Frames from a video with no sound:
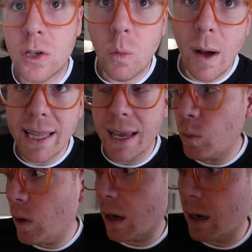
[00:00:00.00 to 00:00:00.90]
So while I
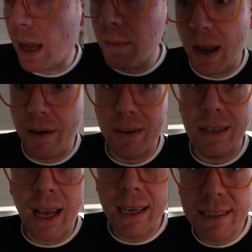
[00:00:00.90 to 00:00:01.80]
work, I'm gonna have a
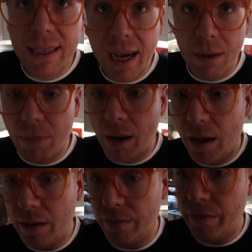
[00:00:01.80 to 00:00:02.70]
nice cup
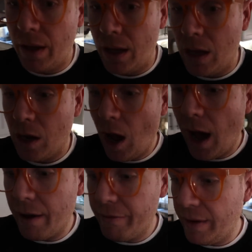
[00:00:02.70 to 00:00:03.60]
of
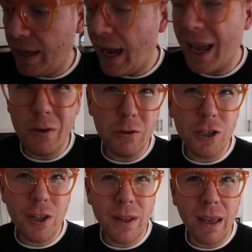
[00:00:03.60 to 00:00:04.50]
coffee. I
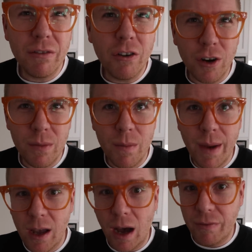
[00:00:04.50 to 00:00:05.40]
usually only have cream in
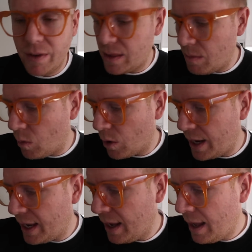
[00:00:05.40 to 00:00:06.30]
my coffee in the
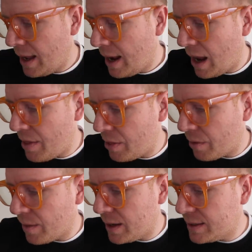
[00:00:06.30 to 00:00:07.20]
morning, and then the
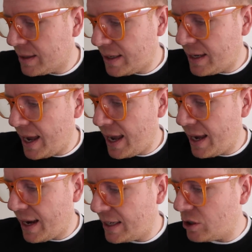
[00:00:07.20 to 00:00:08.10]
rest of the
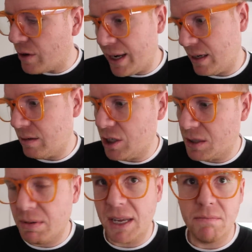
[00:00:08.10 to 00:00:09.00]
day I drink
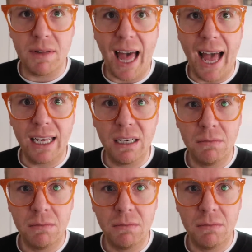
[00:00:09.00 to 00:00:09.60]
just plain black.